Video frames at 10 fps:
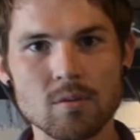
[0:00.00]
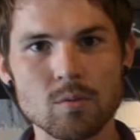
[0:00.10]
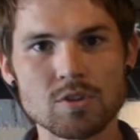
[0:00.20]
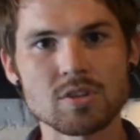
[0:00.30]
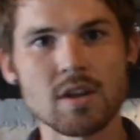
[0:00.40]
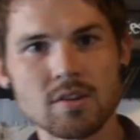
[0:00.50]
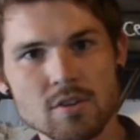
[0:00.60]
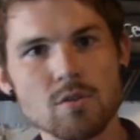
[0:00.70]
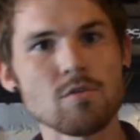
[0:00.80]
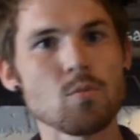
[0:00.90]
which tend
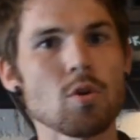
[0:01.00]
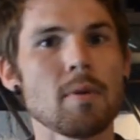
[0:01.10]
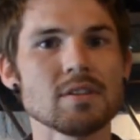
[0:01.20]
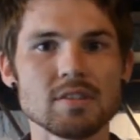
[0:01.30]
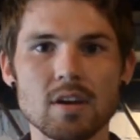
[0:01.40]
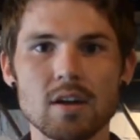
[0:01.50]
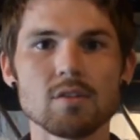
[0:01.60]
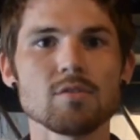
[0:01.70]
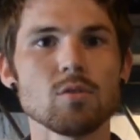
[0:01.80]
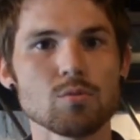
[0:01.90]
to use more
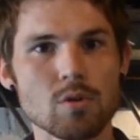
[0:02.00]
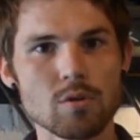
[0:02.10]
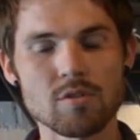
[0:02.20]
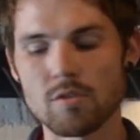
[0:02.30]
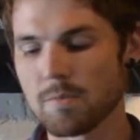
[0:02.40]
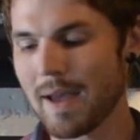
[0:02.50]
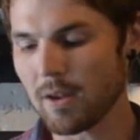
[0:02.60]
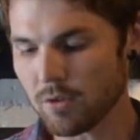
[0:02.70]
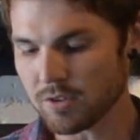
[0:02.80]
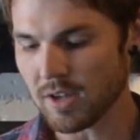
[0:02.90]
Amontillados, Olorosos,
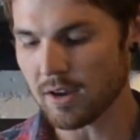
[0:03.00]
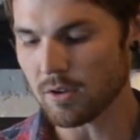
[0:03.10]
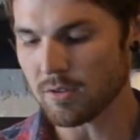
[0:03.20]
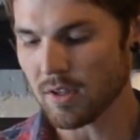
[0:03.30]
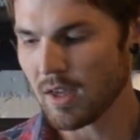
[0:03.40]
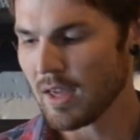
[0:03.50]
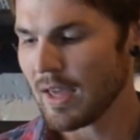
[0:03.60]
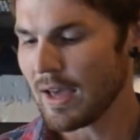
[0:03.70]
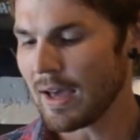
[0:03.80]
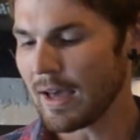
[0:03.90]
Palo Cortados.
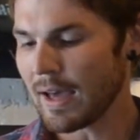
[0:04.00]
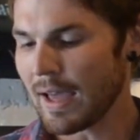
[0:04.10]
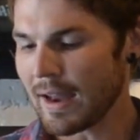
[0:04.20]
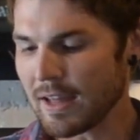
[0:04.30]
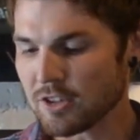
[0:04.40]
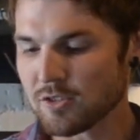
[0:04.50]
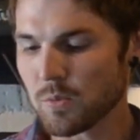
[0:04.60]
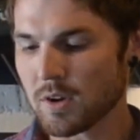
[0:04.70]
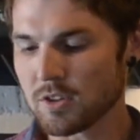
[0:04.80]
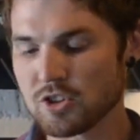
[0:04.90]
And I just
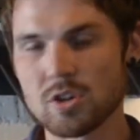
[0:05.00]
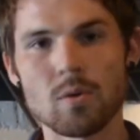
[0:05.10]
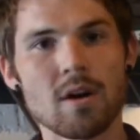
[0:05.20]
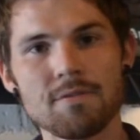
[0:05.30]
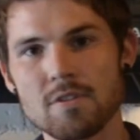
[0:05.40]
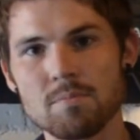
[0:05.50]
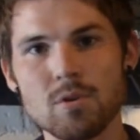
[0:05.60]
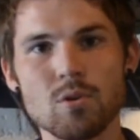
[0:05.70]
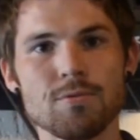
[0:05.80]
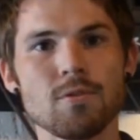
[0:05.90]
wanted to show off this
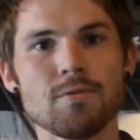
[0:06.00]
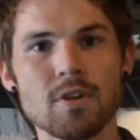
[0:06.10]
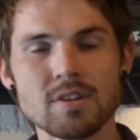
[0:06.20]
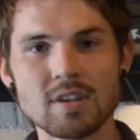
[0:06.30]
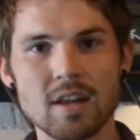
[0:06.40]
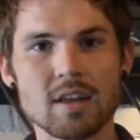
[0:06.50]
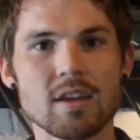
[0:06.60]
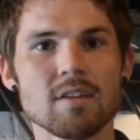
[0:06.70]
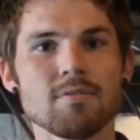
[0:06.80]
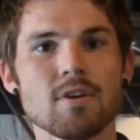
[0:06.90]
beautiful, very
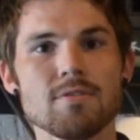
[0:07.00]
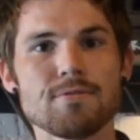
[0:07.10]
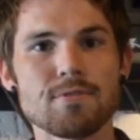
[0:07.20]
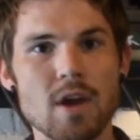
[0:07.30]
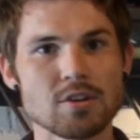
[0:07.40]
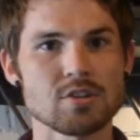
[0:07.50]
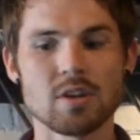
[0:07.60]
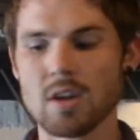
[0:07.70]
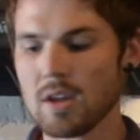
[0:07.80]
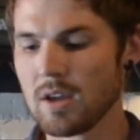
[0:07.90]
delicate, very fresh
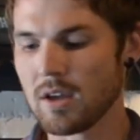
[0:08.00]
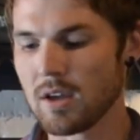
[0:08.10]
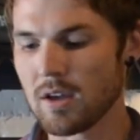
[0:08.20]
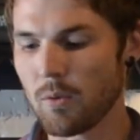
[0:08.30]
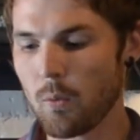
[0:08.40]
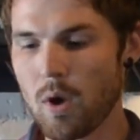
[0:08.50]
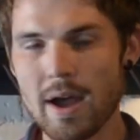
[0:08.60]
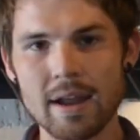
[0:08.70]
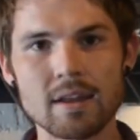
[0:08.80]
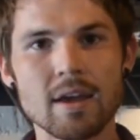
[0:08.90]

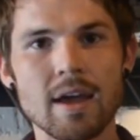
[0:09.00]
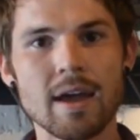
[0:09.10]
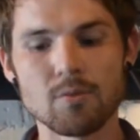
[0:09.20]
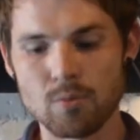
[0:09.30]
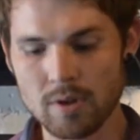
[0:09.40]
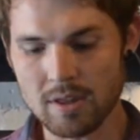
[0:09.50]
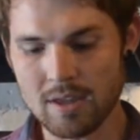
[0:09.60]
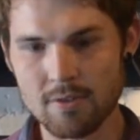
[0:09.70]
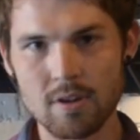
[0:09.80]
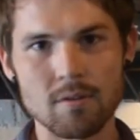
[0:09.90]
wine and really
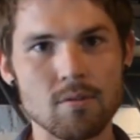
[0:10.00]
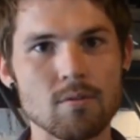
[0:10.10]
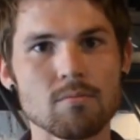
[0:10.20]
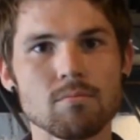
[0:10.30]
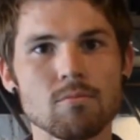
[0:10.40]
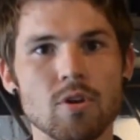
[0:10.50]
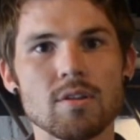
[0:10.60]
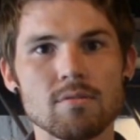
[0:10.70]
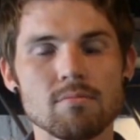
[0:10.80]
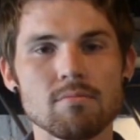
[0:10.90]
give it
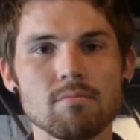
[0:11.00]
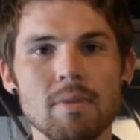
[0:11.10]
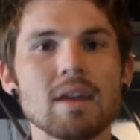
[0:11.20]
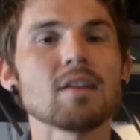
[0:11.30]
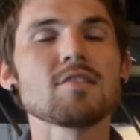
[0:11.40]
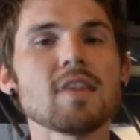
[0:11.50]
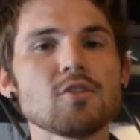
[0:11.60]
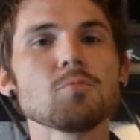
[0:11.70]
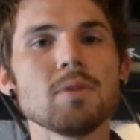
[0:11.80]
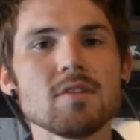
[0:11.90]
make it a
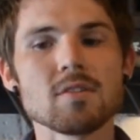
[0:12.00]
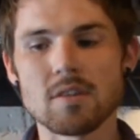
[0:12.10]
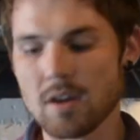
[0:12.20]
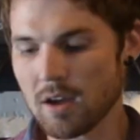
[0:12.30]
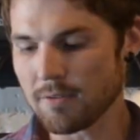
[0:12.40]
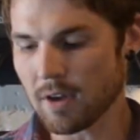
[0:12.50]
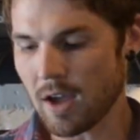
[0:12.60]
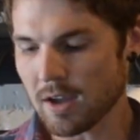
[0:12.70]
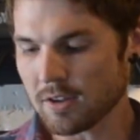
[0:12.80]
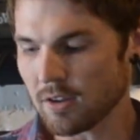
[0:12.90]
centerpiece of a
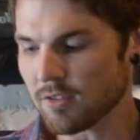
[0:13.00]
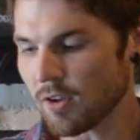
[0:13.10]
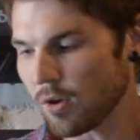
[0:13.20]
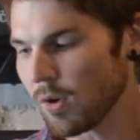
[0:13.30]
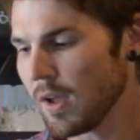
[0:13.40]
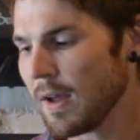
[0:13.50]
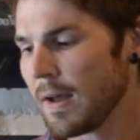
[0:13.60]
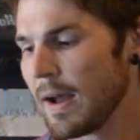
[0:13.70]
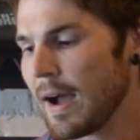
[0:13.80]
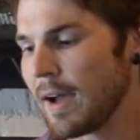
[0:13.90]
cocktail. So
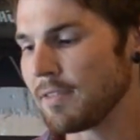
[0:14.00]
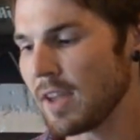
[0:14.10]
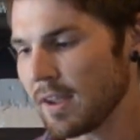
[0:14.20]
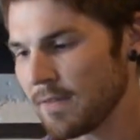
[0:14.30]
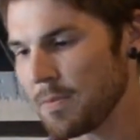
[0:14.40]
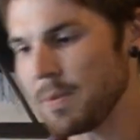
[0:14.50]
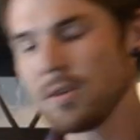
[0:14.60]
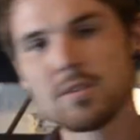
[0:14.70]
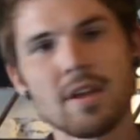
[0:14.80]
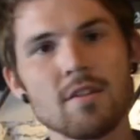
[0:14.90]
I've taken the
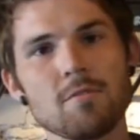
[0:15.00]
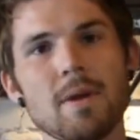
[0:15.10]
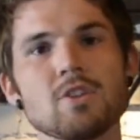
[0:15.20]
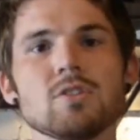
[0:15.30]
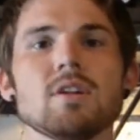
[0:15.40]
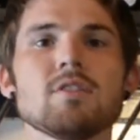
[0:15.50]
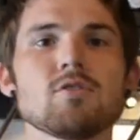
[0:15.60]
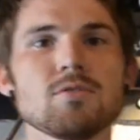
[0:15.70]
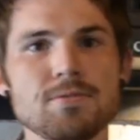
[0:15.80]
Beetletown Special and sort of